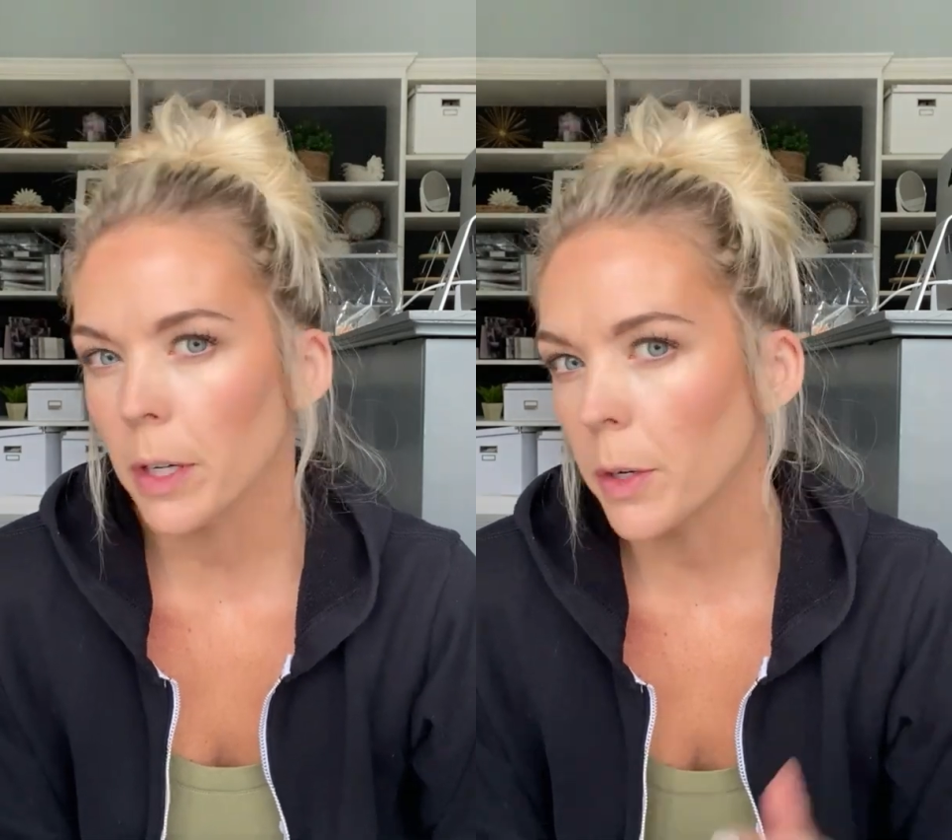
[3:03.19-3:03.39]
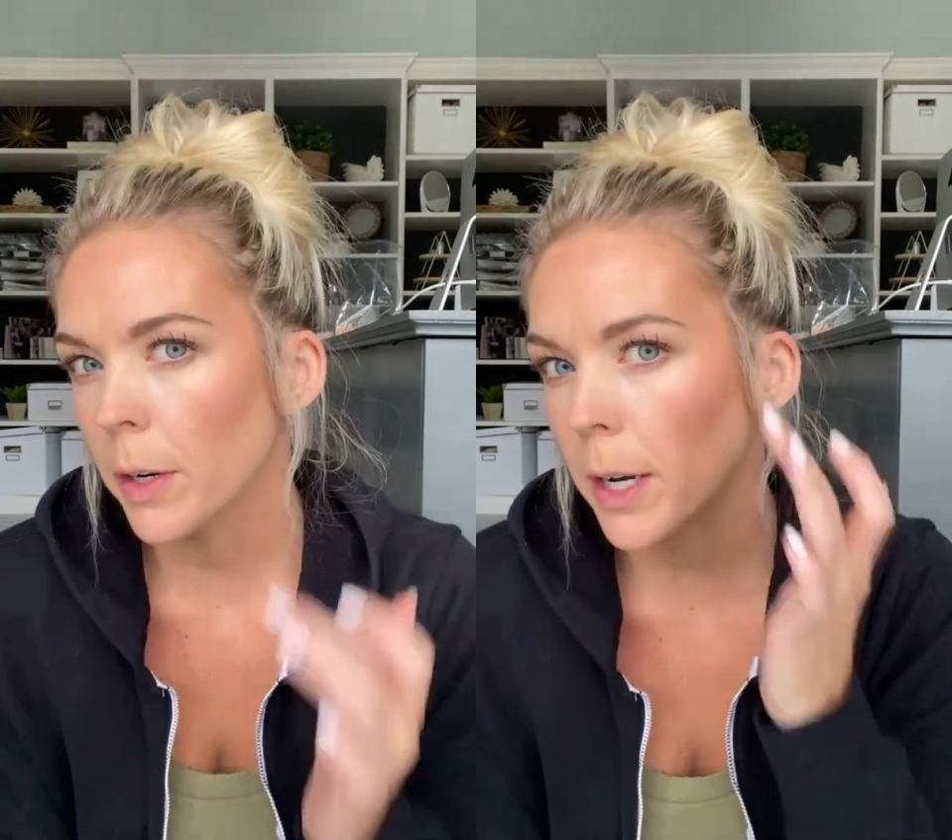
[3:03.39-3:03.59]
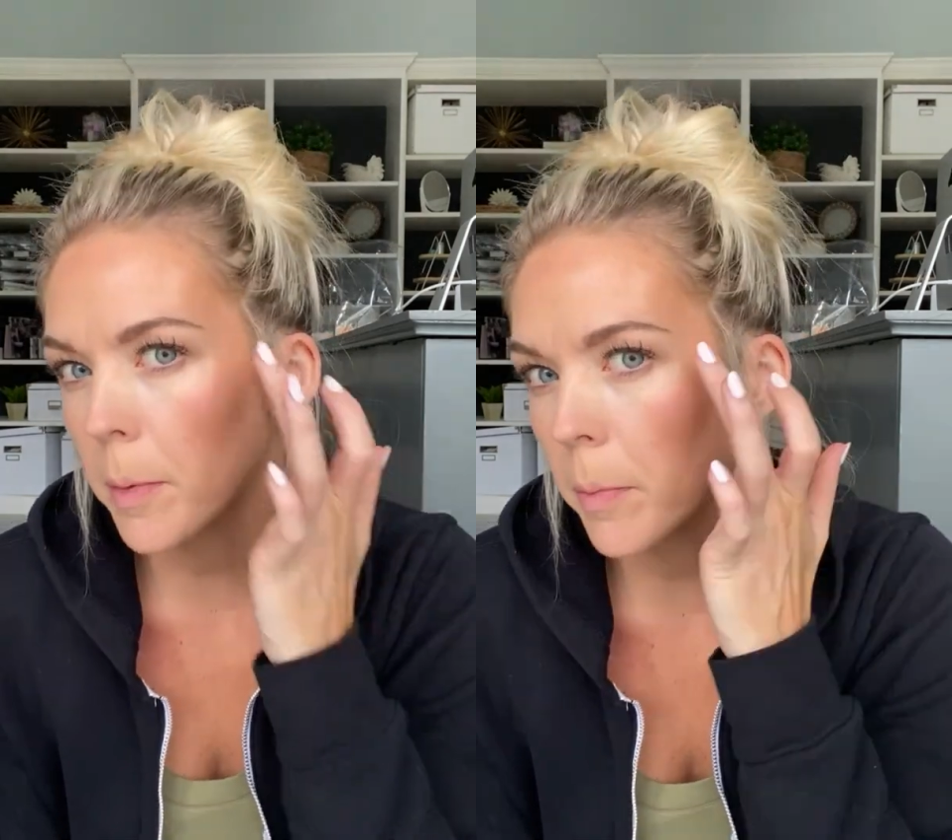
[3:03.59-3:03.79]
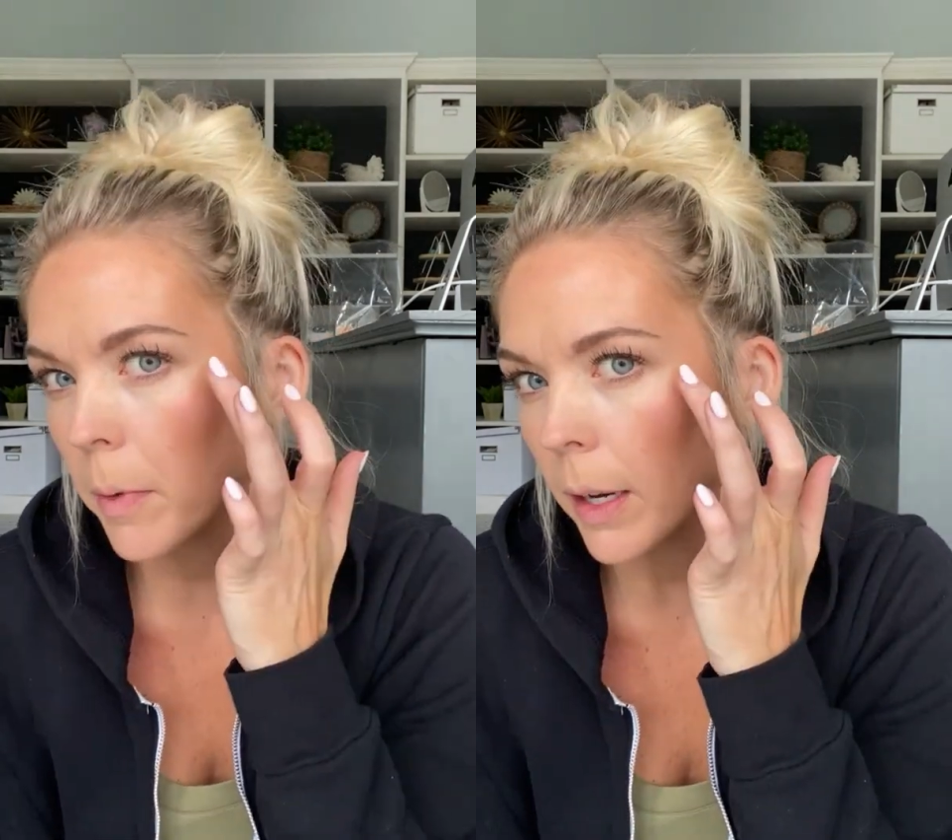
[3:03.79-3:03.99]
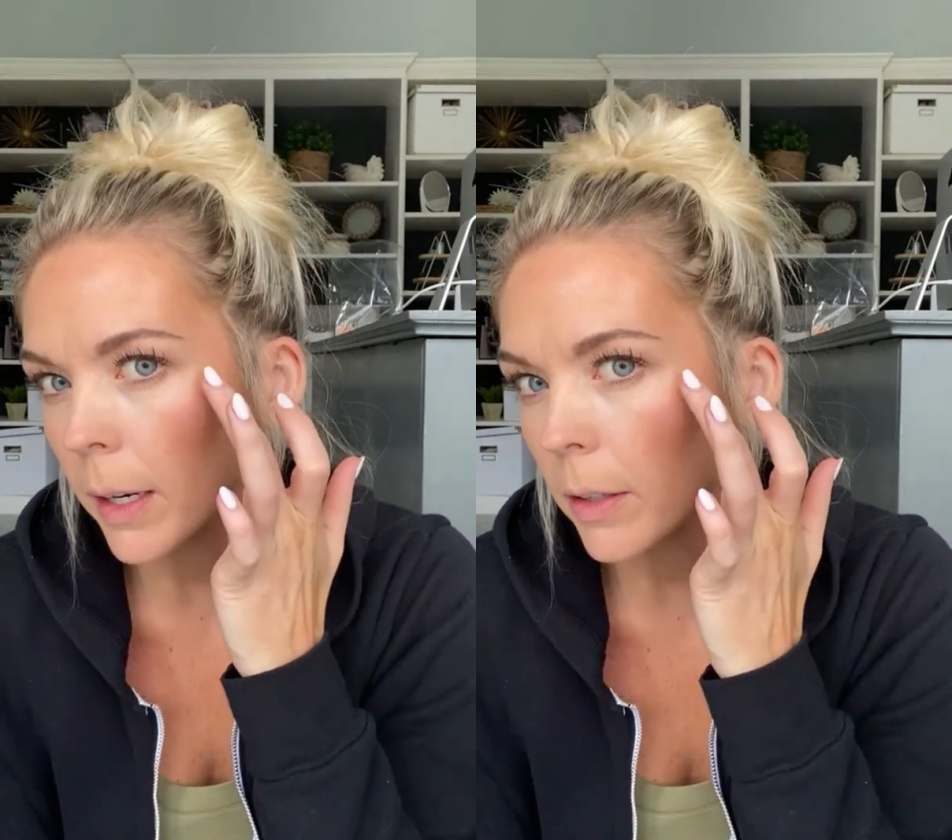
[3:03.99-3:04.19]
cream,
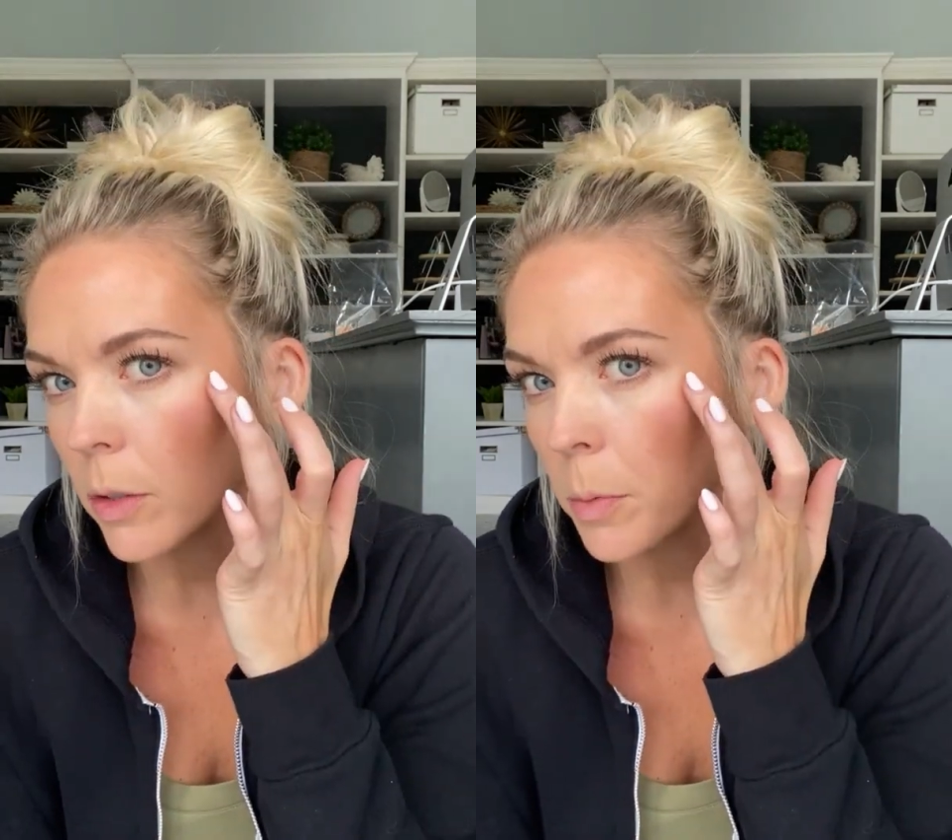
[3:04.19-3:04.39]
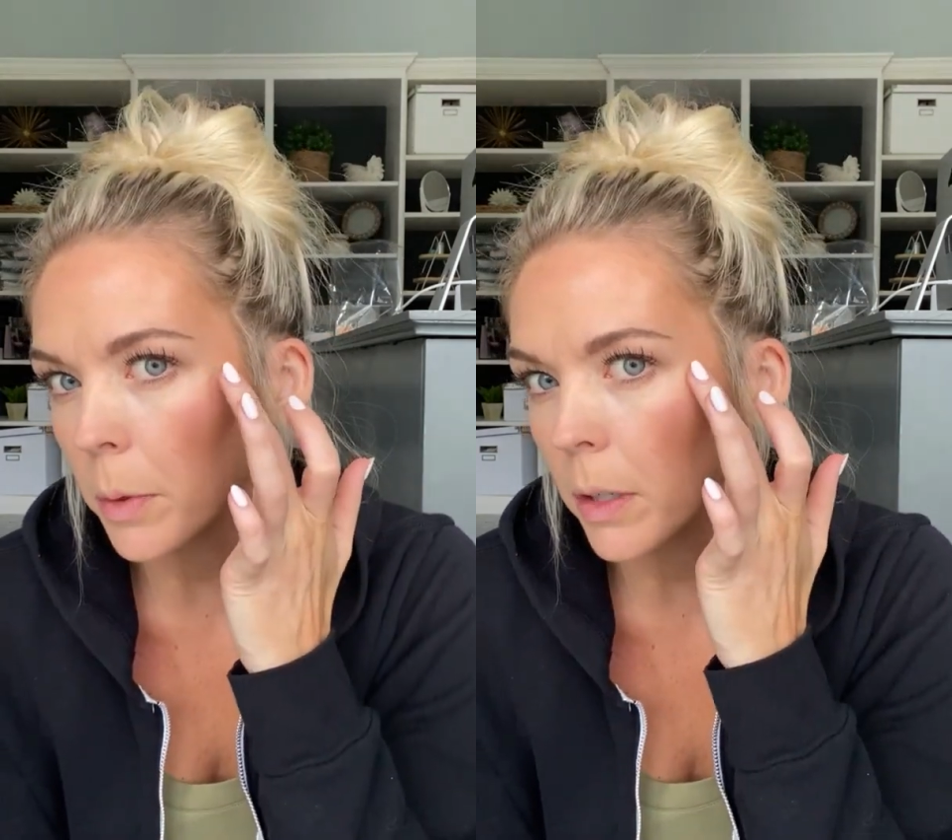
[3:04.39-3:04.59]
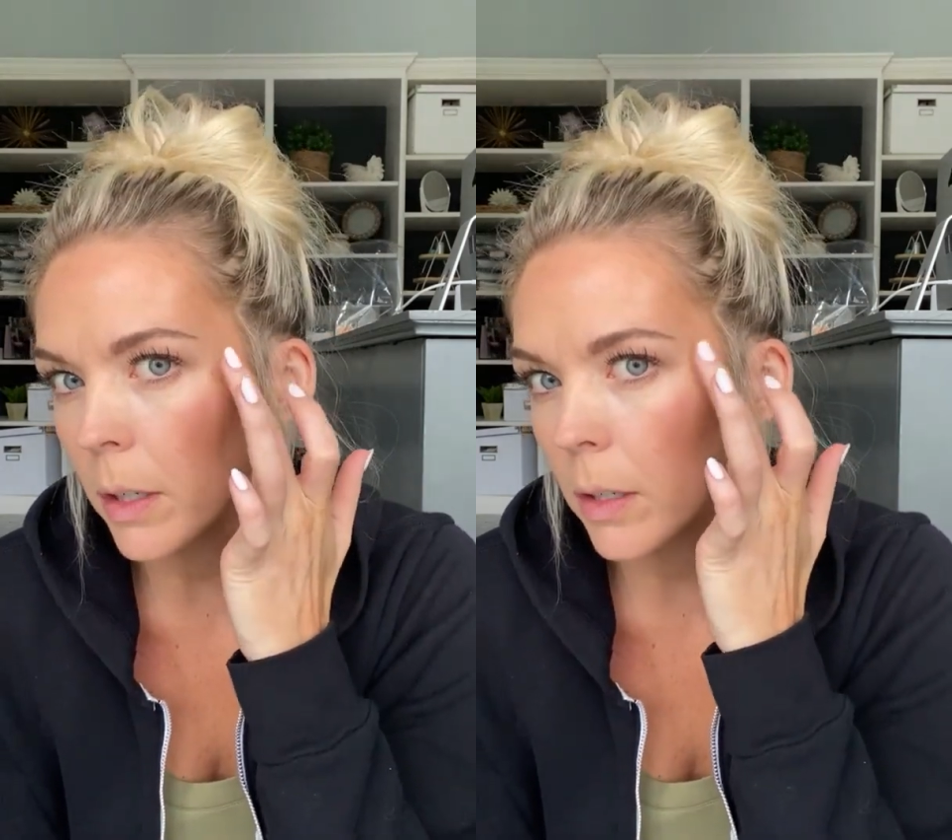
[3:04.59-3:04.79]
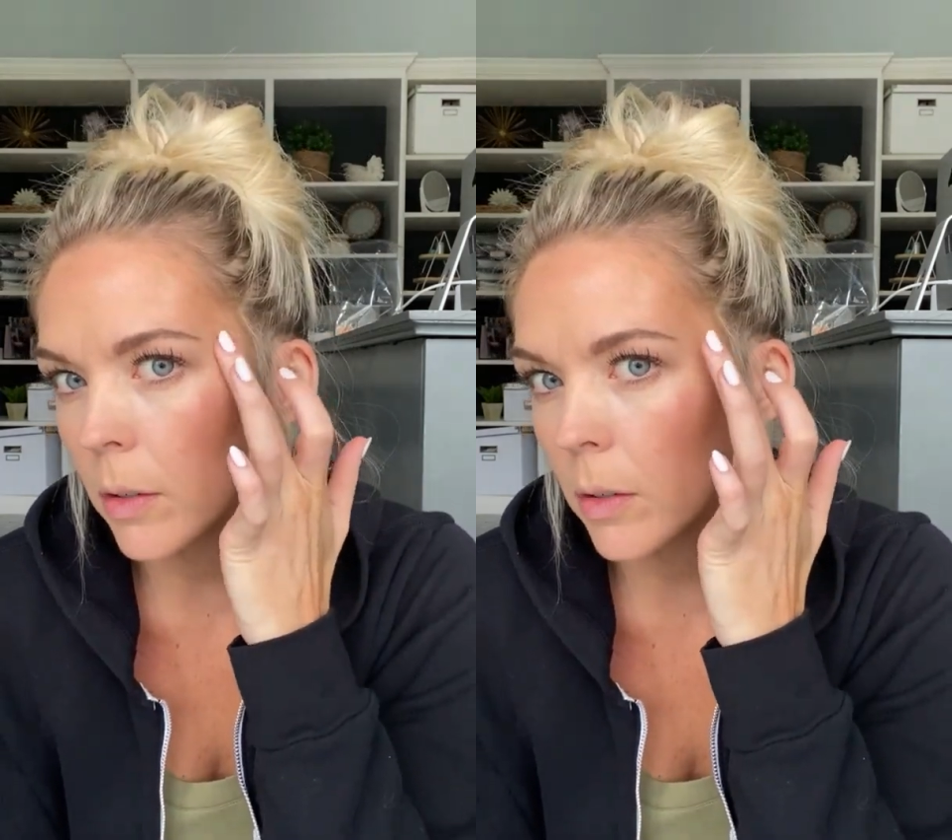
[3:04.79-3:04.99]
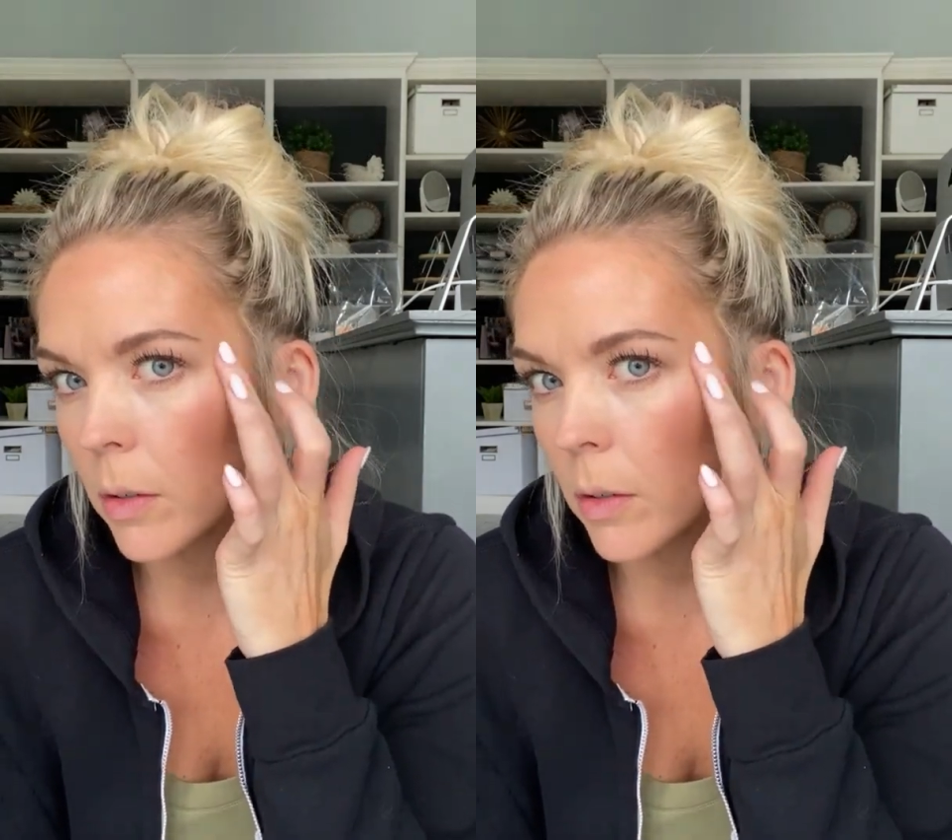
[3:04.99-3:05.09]
and I just put it